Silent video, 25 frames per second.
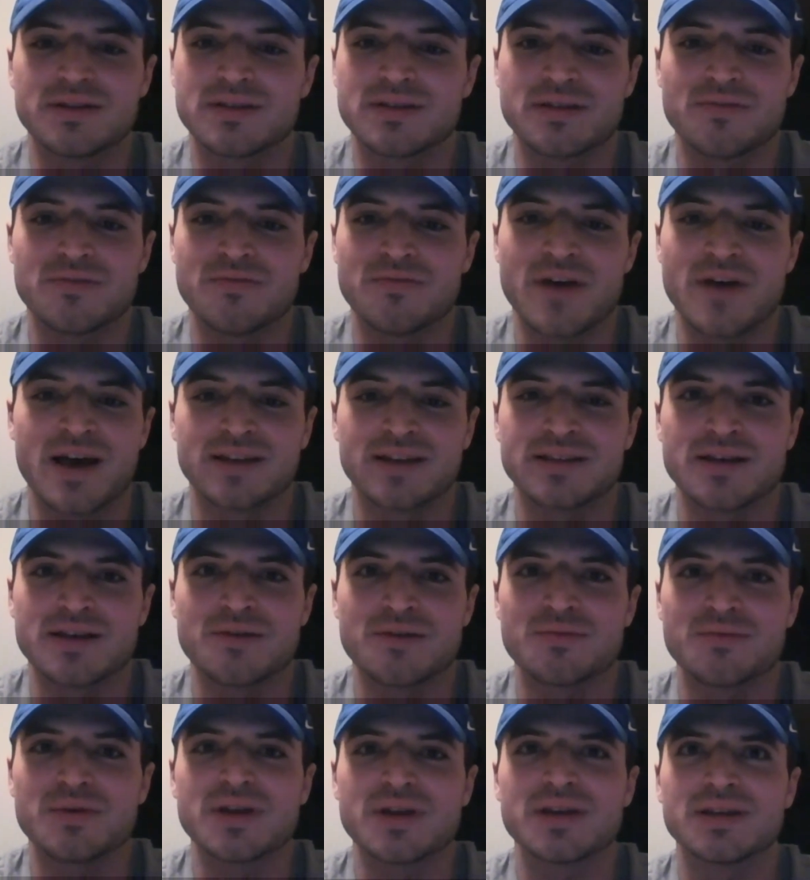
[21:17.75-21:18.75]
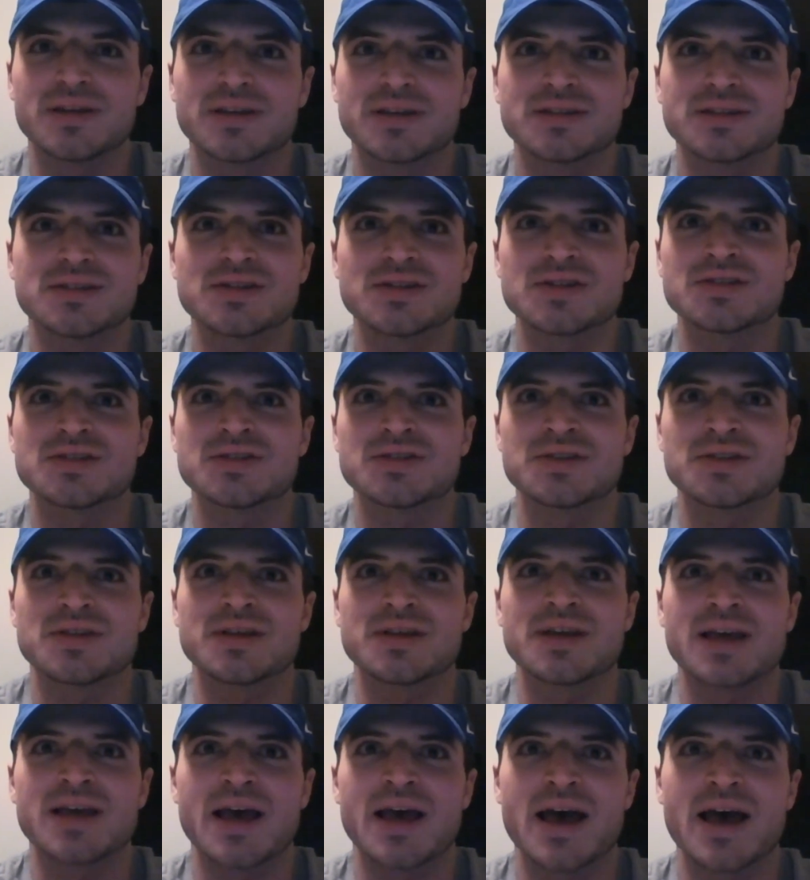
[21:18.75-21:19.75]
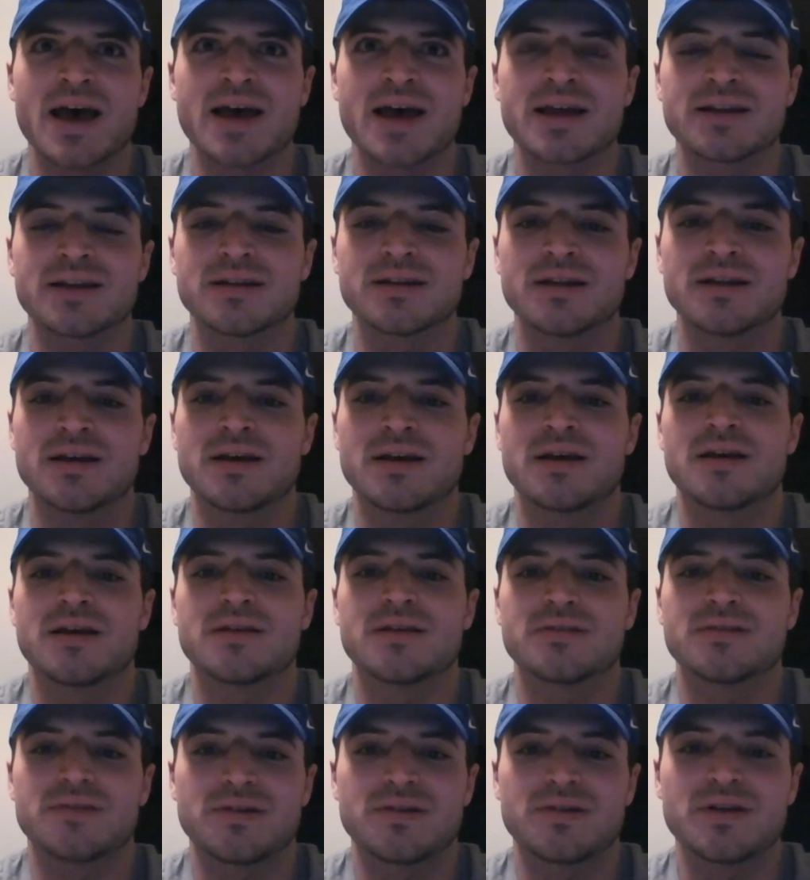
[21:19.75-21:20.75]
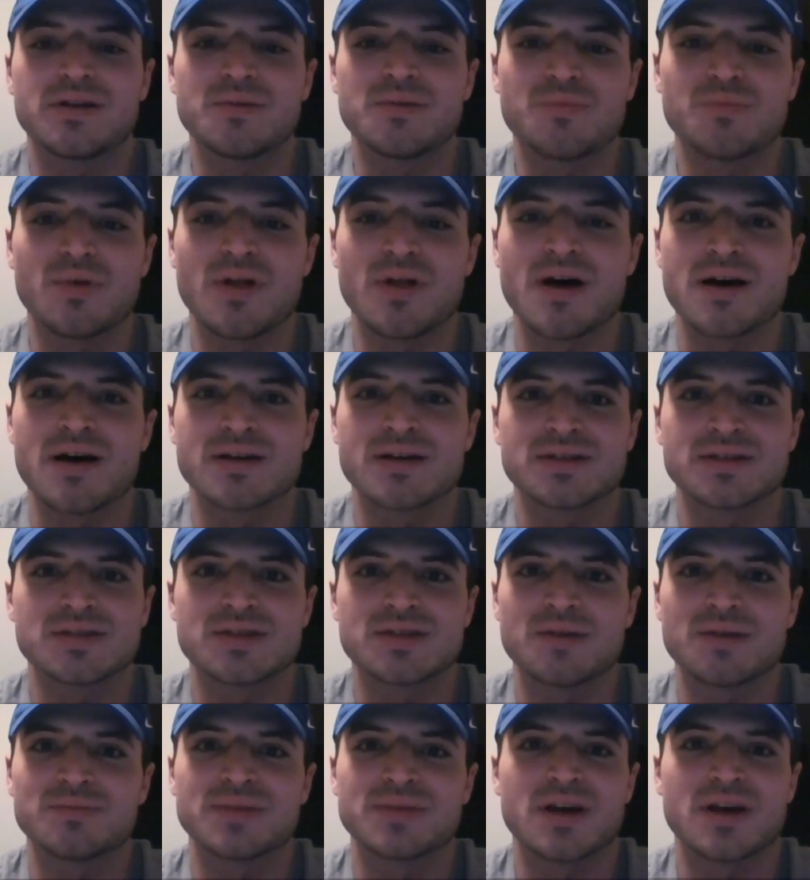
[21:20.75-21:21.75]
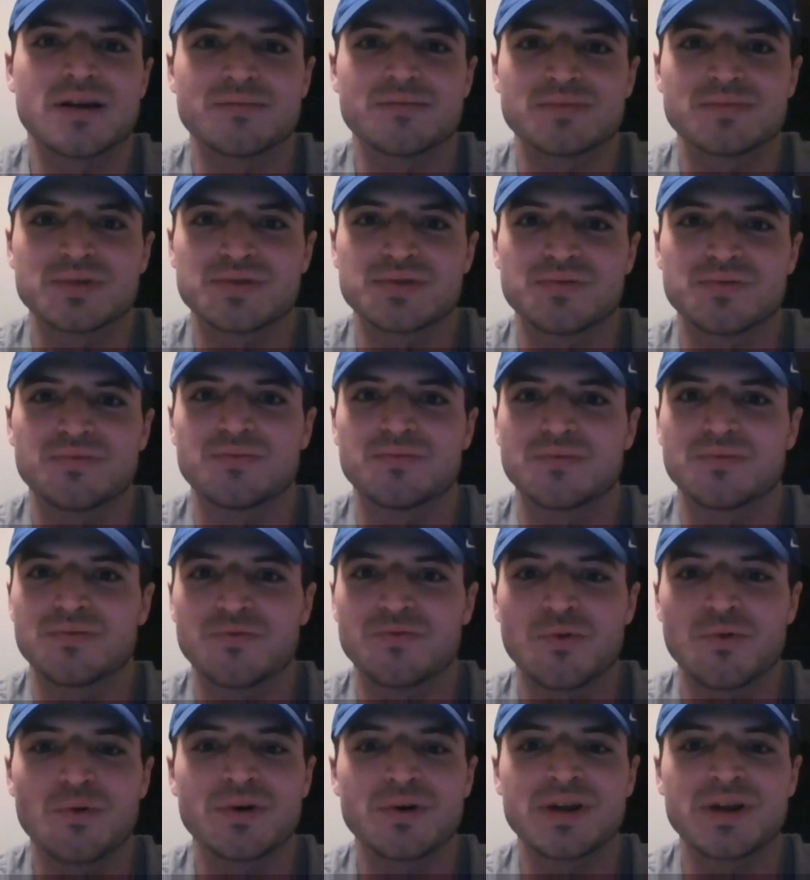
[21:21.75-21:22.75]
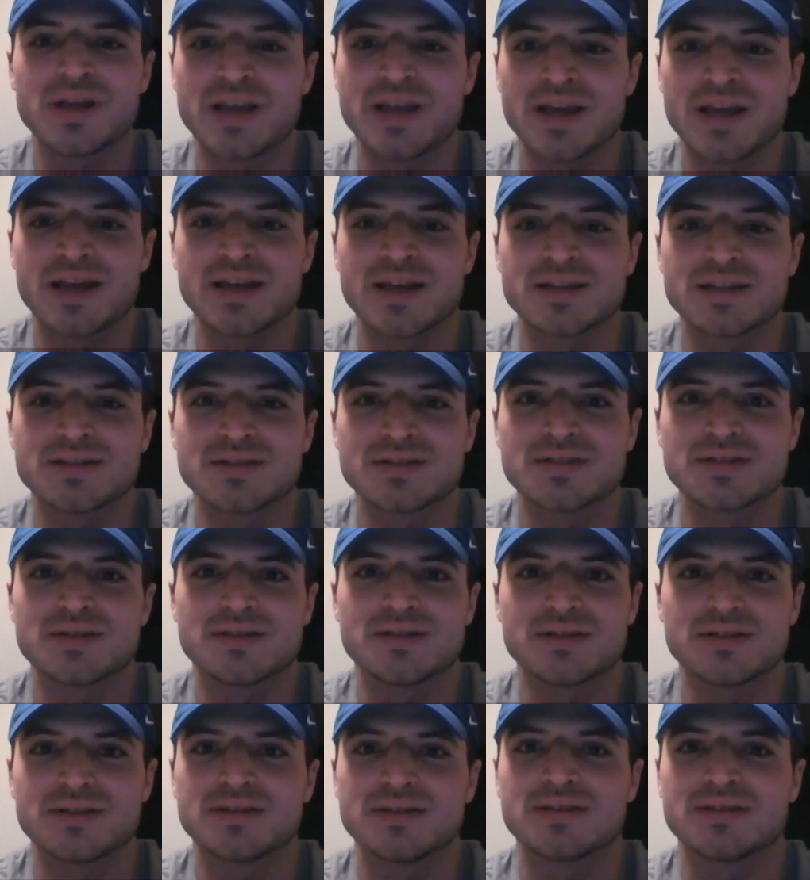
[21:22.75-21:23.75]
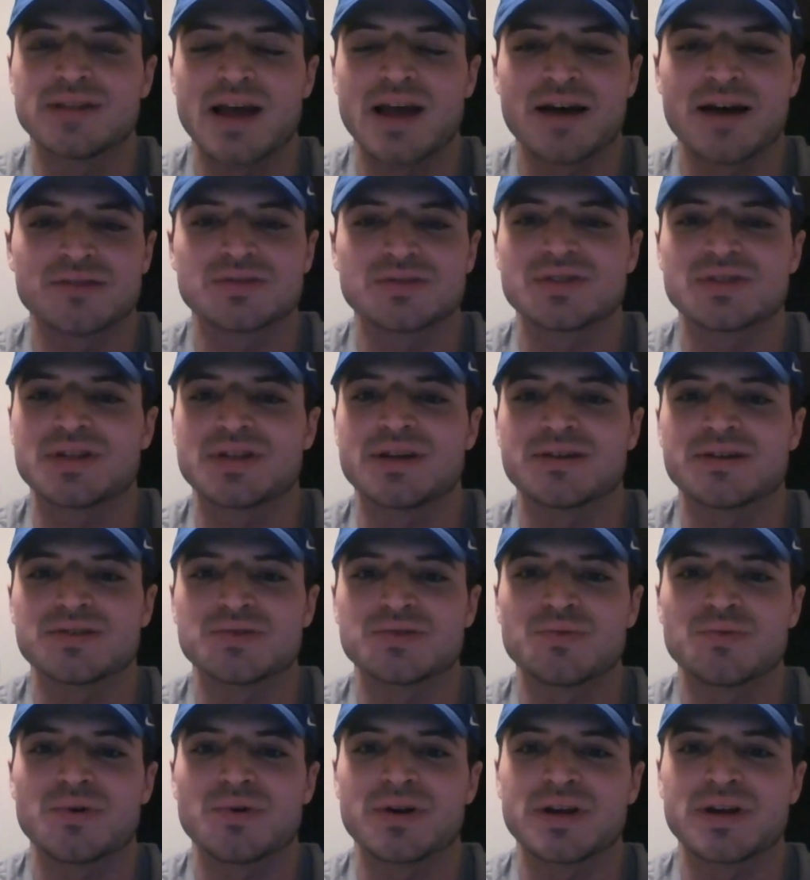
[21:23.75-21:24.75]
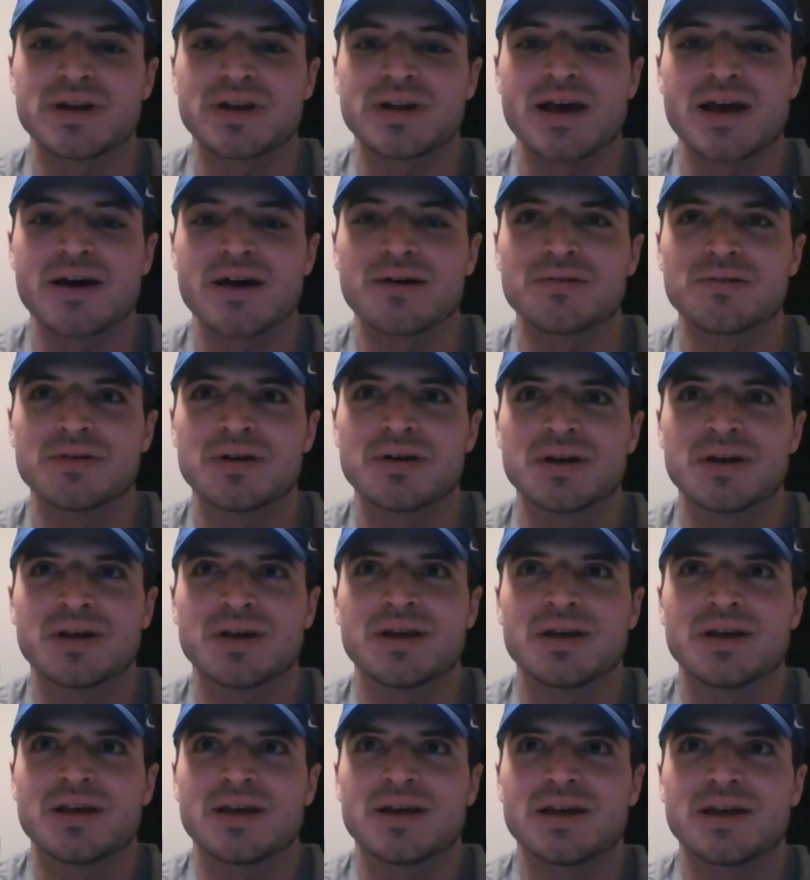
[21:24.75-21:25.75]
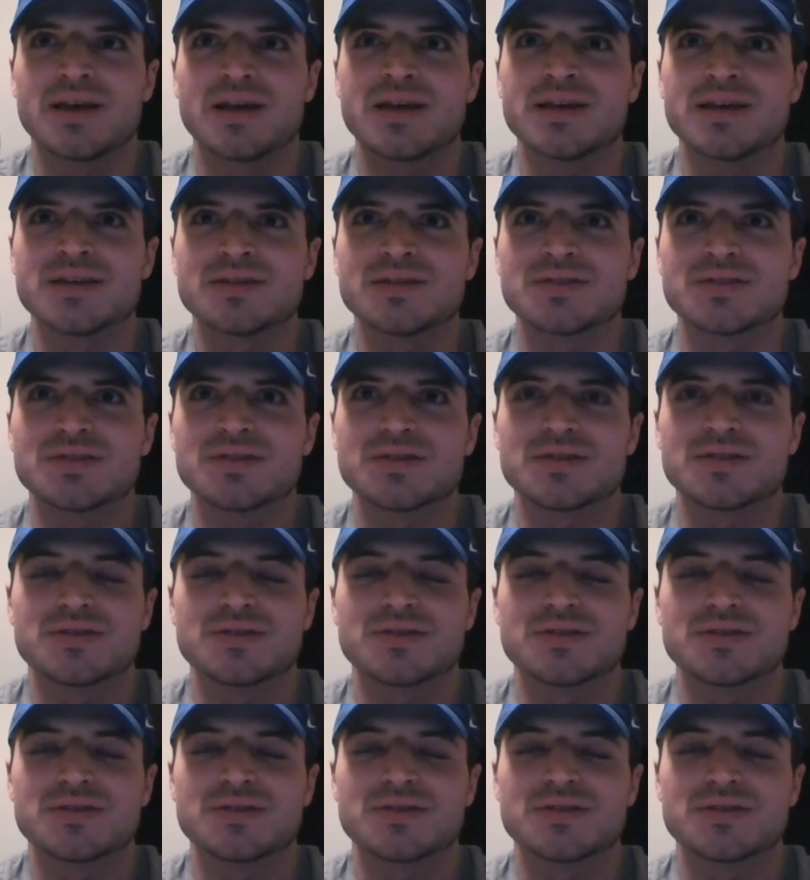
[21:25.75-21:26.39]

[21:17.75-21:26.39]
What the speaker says: The fact that we consistently had 30 plus, sometimes 40 kids downstairs working out is